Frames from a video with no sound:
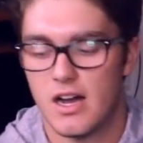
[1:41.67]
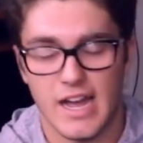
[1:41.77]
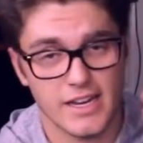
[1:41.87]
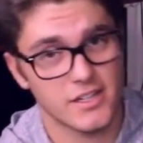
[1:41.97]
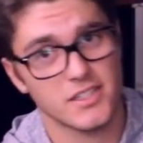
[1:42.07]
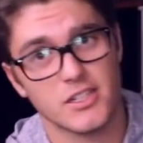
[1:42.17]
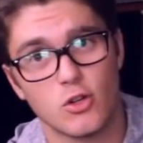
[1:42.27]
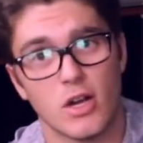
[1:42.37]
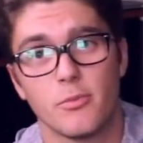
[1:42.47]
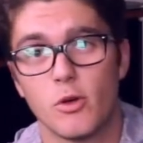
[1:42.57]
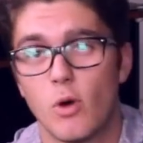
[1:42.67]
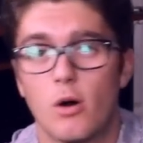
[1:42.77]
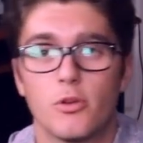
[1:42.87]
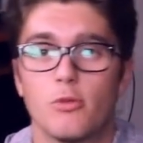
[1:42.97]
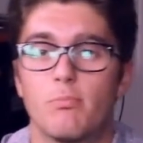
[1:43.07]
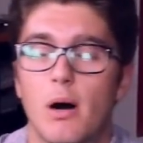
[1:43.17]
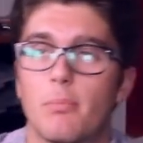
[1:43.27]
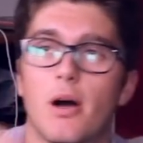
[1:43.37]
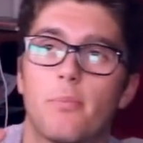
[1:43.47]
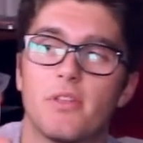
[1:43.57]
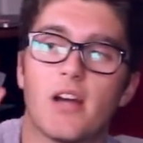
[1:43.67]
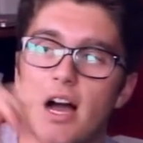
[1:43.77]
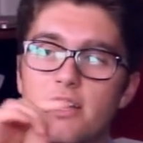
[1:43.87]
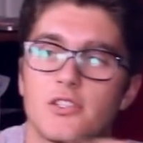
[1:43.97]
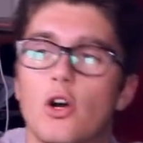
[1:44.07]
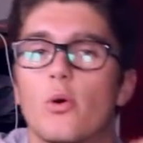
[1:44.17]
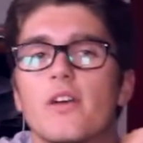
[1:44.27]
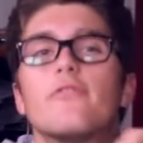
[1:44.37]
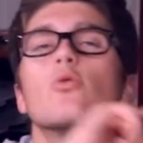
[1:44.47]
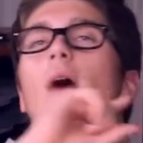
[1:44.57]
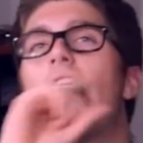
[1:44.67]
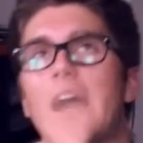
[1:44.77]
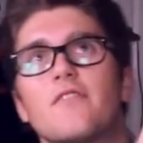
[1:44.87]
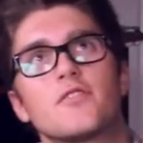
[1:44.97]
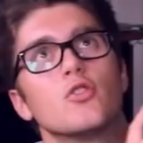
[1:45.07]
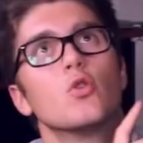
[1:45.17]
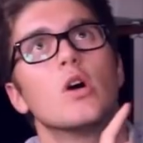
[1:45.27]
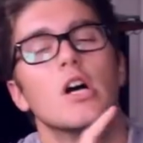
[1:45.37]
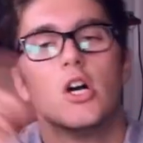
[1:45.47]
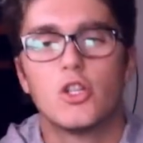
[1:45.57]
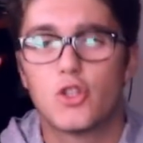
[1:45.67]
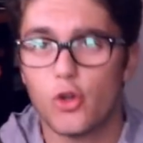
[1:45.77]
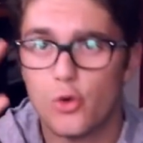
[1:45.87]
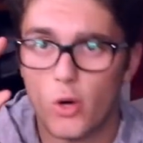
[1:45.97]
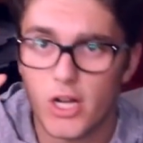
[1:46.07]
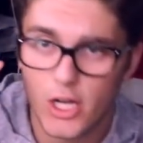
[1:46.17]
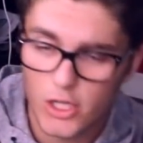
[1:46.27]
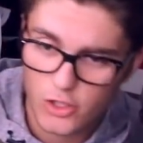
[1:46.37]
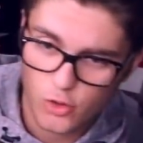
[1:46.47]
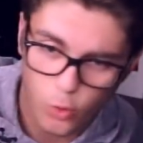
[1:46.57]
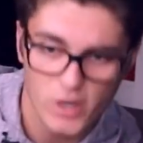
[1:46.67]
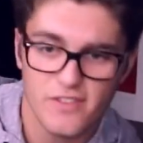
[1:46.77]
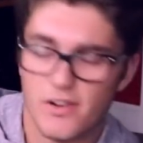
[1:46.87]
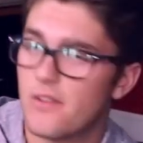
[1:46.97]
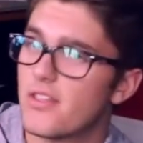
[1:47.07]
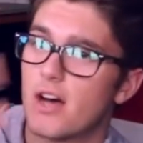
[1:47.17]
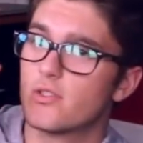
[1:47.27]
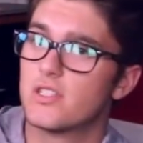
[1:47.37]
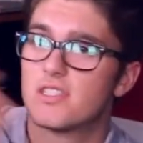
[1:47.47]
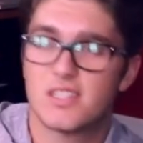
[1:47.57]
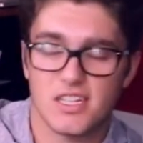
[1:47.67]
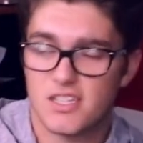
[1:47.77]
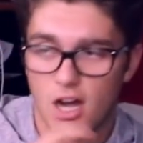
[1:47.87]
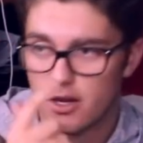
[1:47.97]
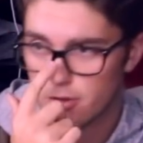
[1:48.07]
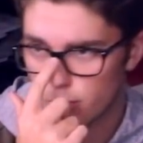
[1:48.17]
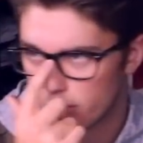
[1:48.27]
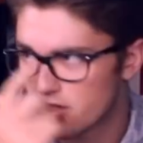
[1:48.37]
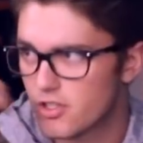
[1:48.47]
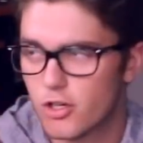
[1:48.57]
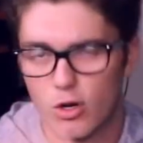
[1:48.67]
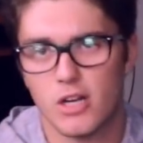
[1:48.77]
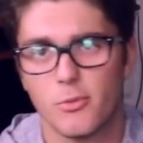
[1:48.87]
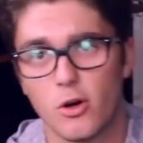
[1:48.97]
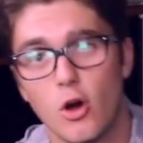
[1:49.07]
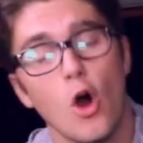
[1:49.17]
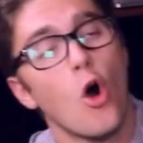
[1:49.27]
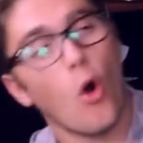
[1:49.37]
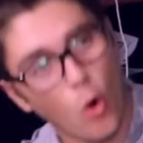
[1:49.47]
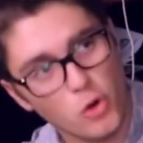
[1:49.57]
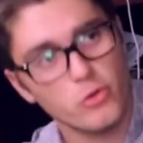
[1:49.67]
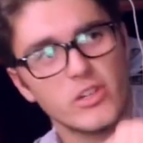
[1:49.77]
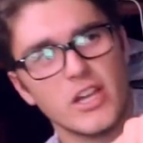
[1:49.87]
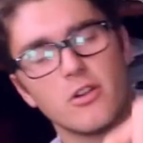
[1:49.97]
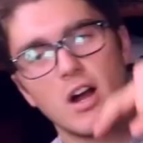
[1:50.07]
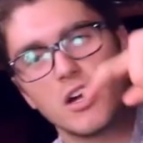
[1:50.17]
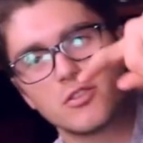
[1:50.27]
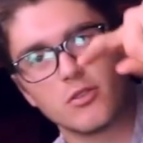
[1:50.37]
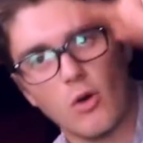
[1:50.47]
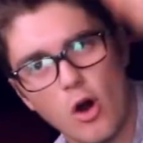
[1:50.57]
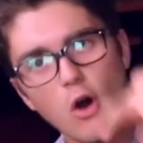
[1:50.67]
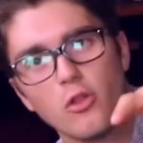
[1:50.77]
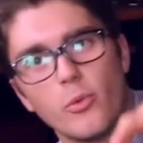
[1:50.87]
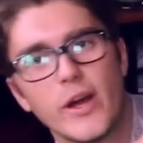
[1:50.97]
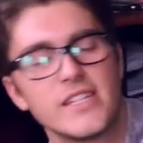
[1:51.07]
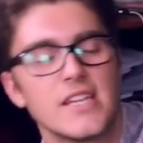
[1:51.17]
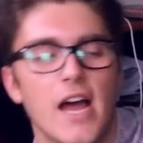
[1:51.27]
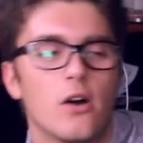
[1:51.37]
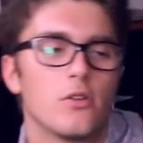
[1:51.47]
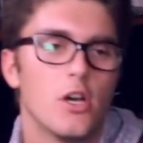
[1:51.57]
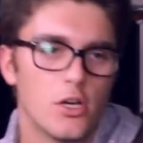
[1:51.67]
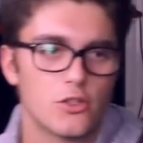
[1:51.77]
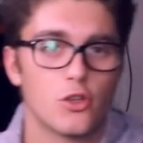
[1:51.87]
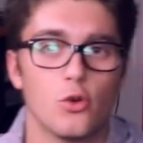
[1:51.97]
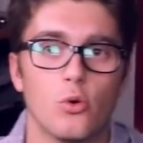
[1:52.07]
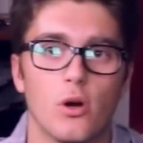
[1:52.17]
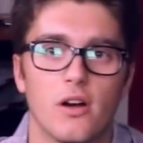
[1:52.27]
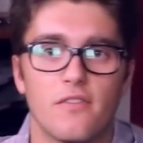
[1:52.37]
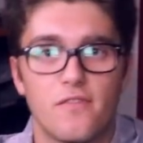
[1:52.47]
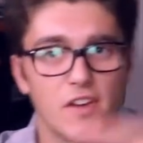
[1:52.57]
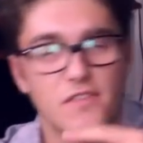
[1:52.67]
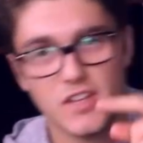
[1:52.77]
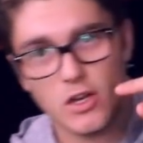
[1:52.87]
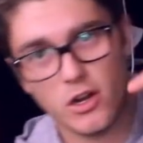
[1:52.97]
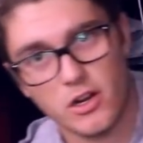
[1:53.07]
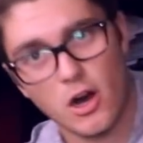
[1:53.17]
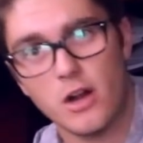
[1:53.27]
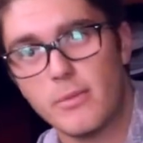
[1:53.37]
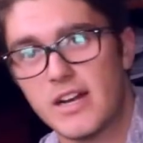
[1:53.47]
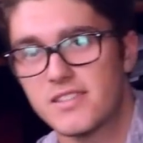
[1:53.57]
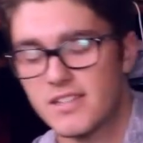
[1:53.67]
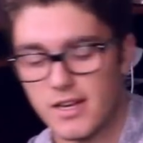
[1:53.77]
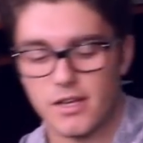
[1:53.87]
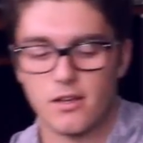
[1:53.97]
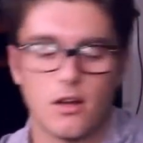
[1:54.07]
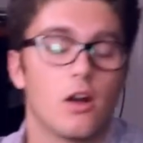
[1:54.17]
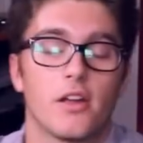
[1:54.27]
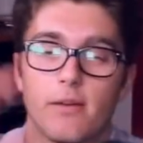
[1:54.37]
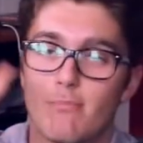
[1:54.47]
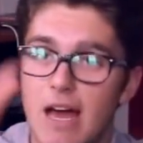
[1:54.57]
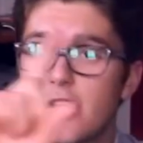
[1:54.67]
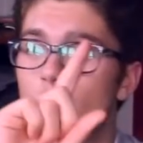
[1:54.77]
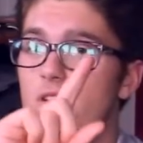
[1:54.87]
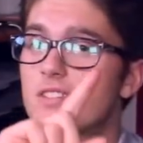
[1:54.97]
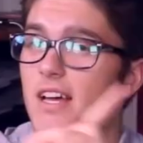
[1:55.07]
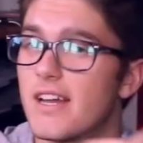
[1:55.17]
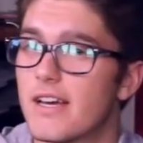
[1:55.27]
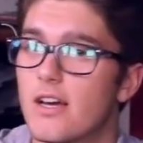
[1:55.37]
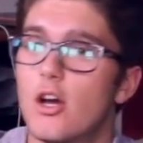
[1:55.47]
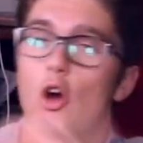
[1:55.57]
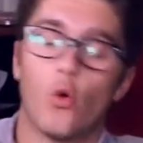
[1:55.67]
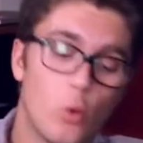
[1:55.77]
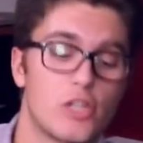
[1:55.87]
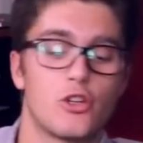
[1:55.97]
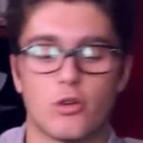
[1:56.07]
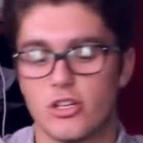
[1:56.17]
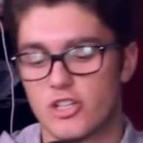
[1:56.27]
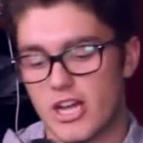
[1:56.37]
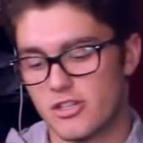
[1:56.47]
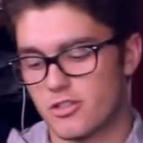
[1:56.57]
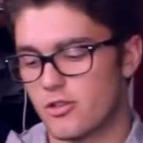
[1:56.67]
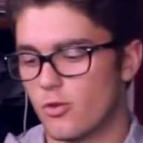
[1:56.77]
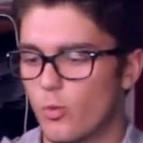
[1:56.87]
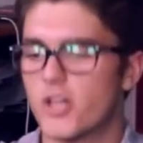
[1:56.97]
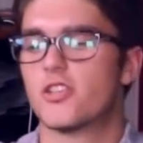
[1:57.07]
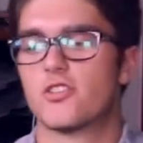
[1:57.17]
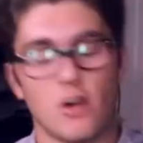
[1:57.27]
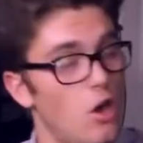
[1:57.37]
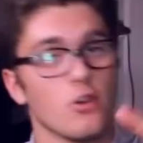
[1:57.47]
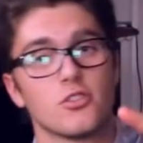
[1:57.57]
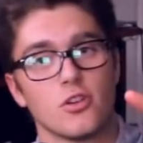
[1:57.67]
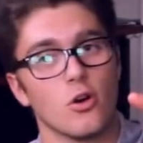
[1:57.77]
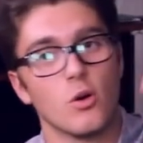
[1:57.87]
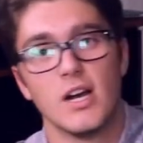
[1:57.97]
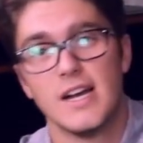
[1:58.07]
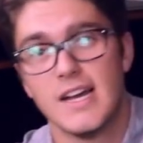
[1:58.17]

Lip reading: and it does incredibly well when you bump up the ISO if you have to 25,600, which is incredible, or you take your ISO all the way down to 50 on an automatic setting, on a manual setting, which you can change it to, which is also